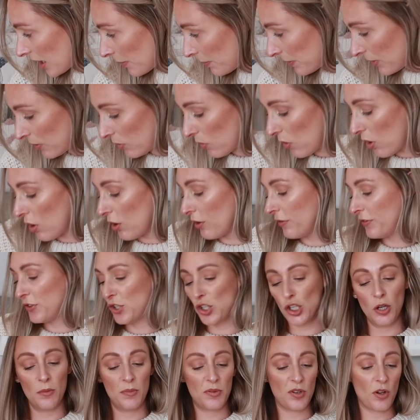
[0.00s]
couple of
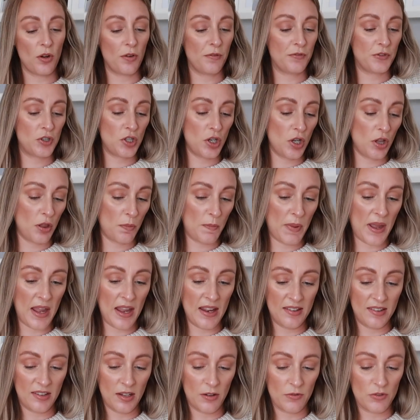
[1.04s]
tubes of
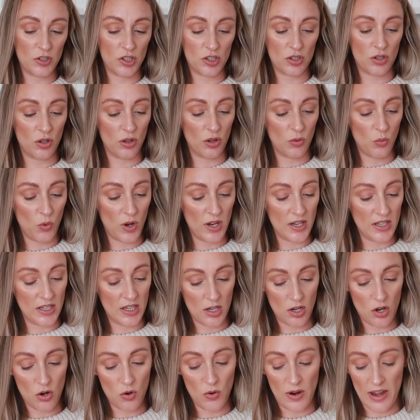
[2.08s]
toothpaste. So I've just got the
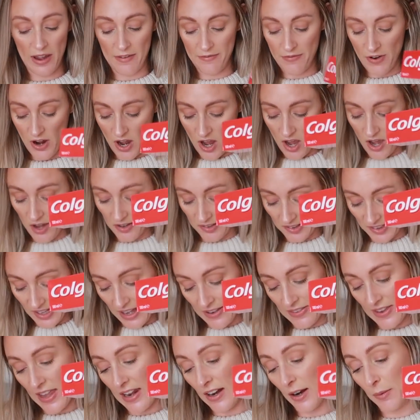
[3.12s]
whitening Colgate for us,
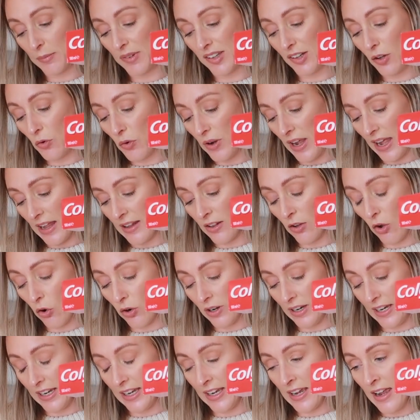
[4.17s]
and then I'm still getting
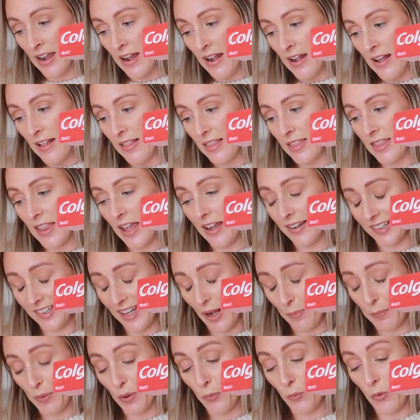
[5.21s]
Olly a
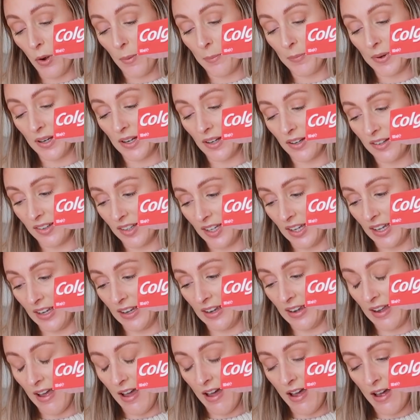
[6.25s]
separate one because
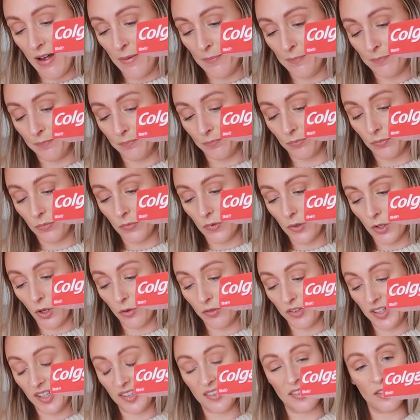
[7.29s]
he um,
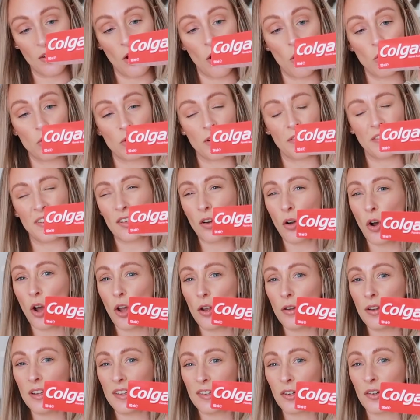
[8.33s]
obviously isn't old enough, he's not
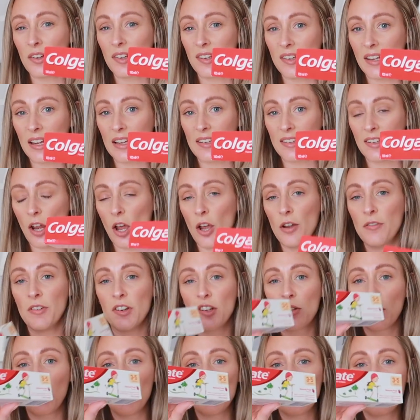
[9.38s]
he's not six and over,
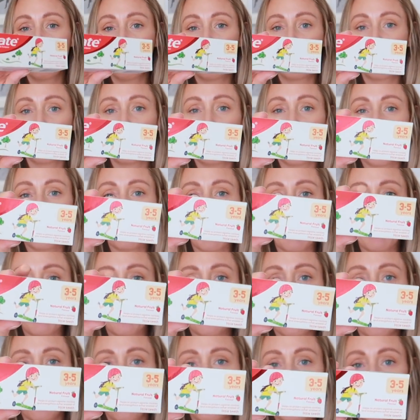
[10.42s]
so I do still pick him up the
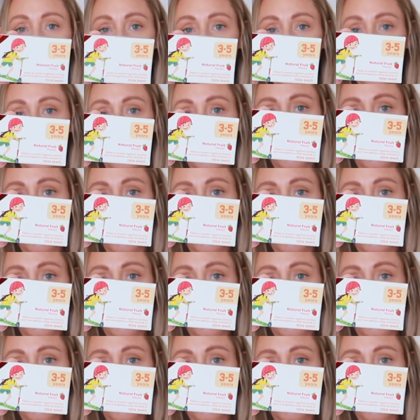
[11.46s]
Colgate